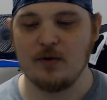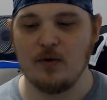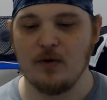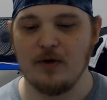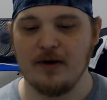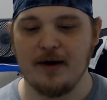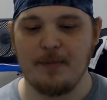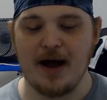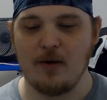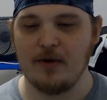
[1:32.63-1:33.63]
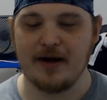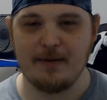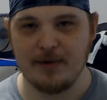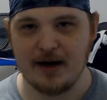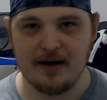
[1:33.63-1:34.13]
or a power
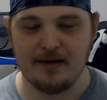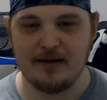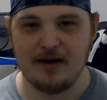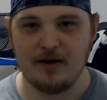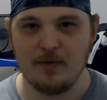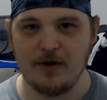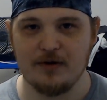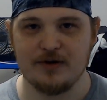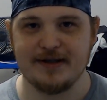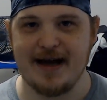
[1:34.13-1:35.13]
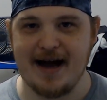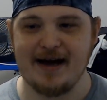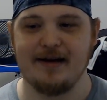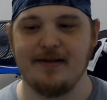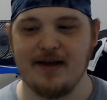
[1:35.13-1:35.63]
game kind of thing where you're just
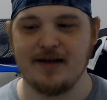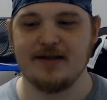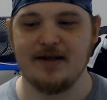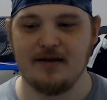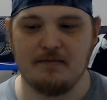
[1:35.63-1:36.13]
adding things that